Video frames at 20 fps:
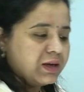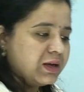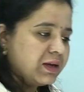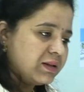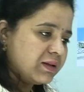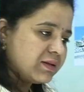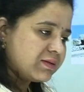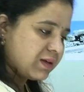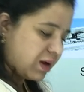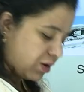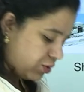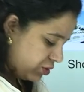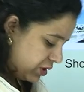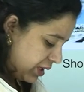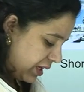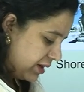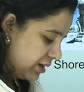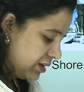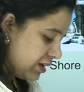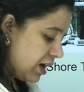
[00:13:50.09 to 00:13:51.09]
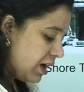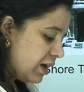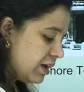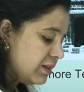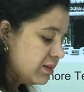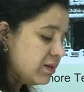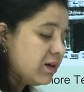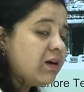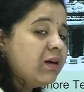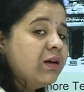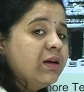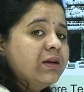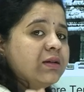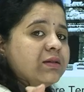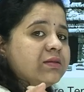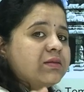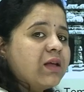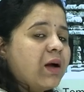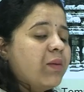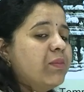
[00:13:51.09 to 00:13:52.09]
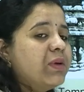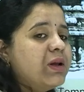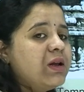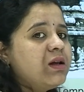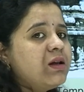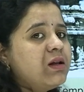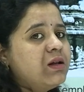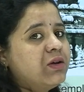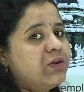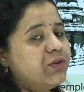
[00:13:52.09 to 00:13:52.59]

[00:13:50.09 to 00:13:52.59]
in the South India, in the Tamil